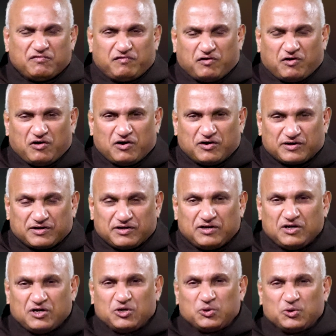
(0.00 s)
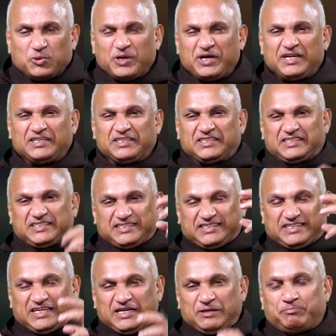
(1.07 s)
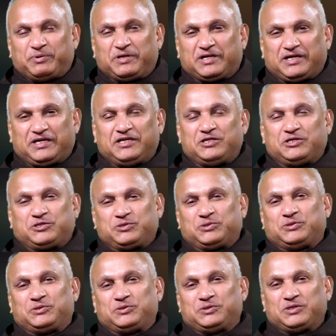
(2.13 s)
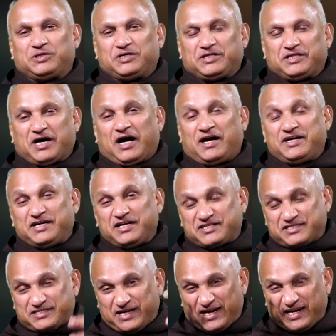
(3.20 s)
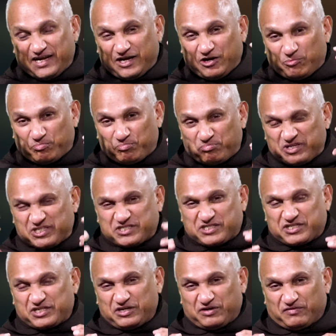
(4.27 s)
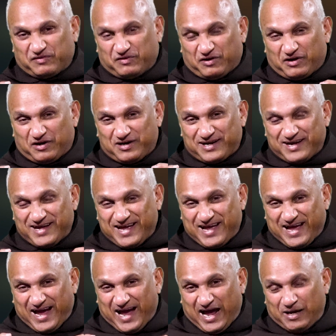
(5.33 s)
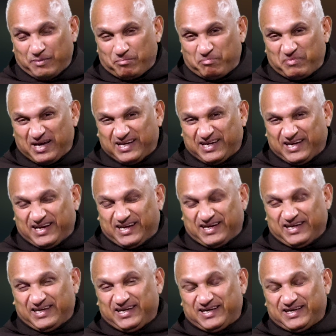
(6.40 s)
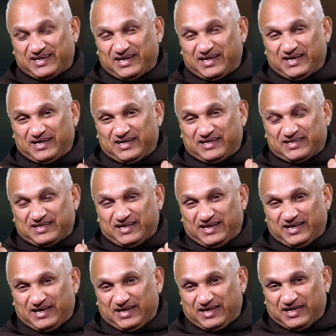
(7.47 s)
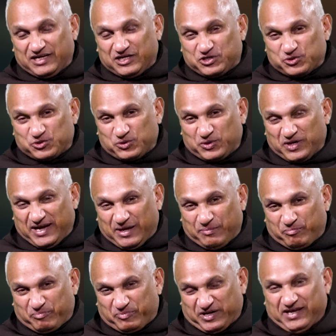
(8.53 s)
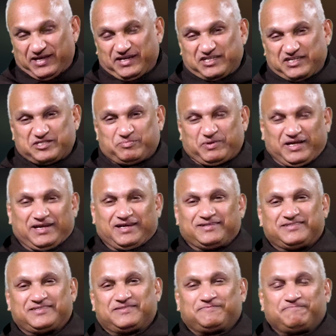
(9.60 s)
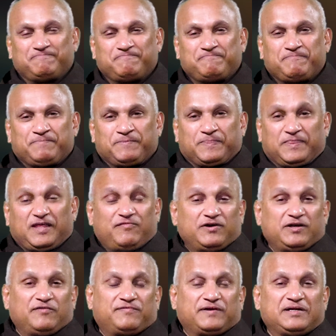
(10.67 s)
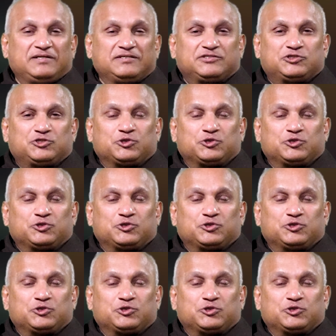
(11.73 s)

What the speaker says: for going deeper into the understanding of mystery of God and making it into a prayer experience. Therefore, dear friends,